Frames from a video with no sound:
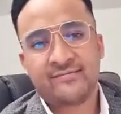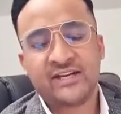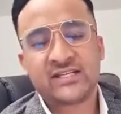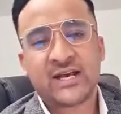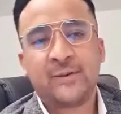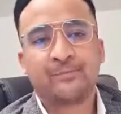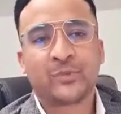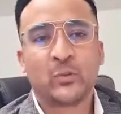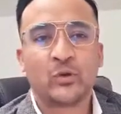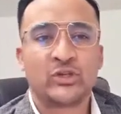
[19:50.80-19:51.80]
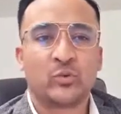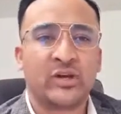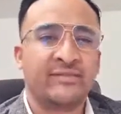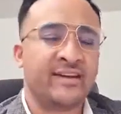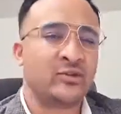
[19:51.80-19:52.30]
visa,
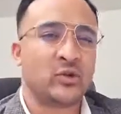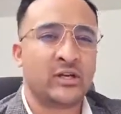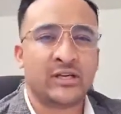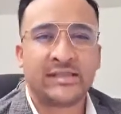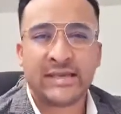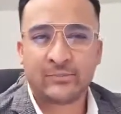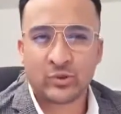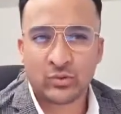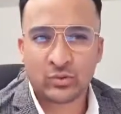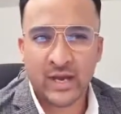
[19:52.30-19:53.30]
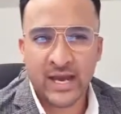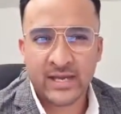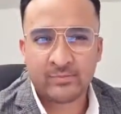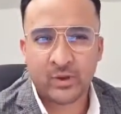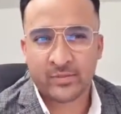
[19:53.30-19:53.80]
which will eventually lead them to
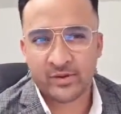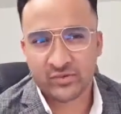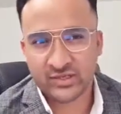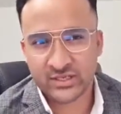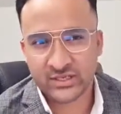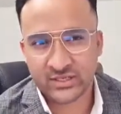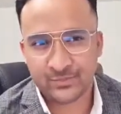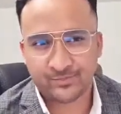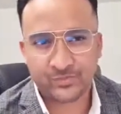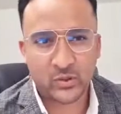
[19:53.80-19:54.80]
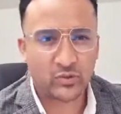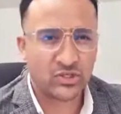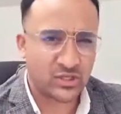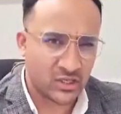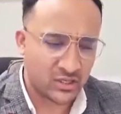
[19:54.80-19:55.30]
a permanent residency,
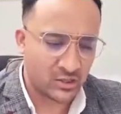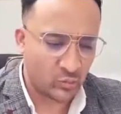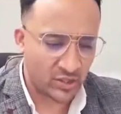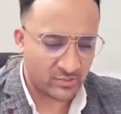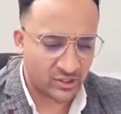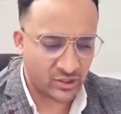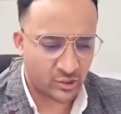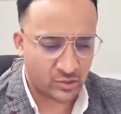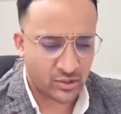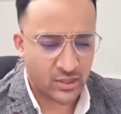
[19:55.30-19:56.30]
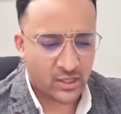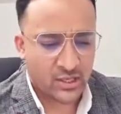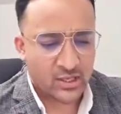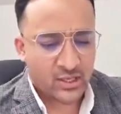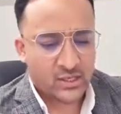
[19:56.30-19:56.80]
which is another welcoming news.
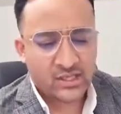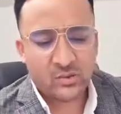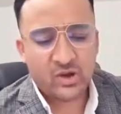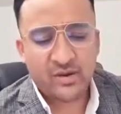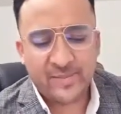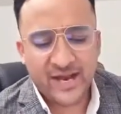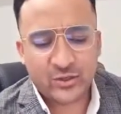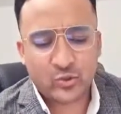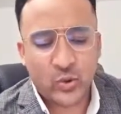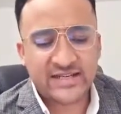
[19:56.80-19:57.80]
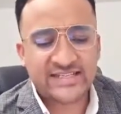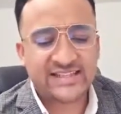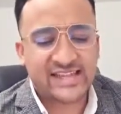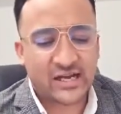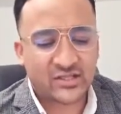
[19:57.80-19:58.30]
There were about
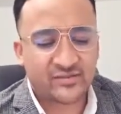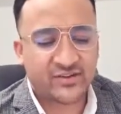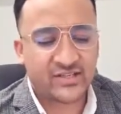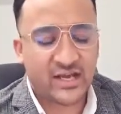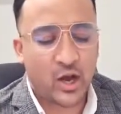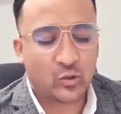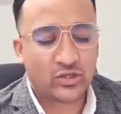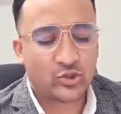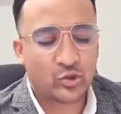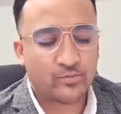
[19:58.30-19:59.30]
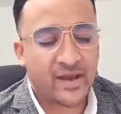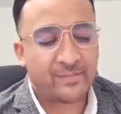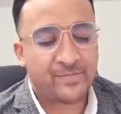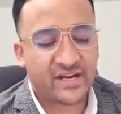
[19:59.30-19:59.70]
20,000 visa holders who may